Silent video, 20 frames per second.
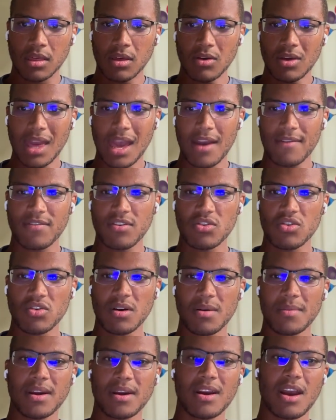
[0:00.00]
So yeah, if you
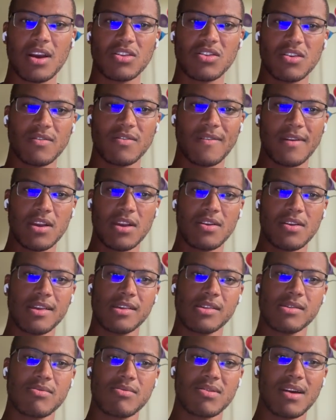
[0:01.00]
enjoy my reactions video,
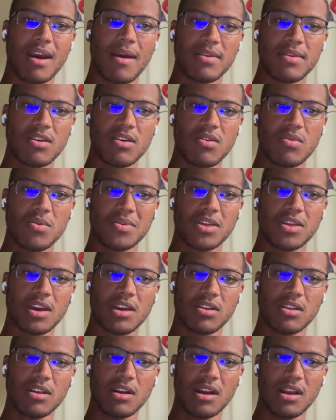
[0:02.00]
then subscribe to the YouTube
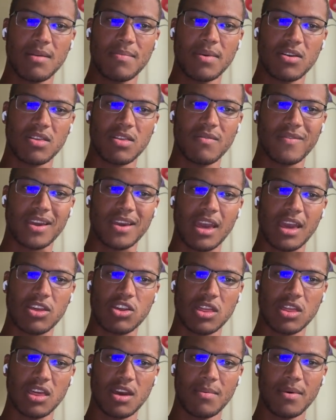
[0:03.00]
channel, turn on post
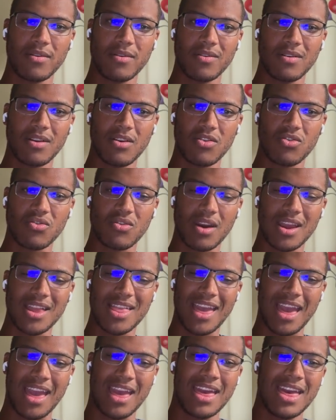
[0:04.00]
notifications. Have a really nice, great
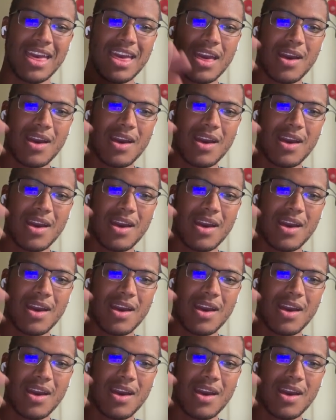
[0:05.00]
day.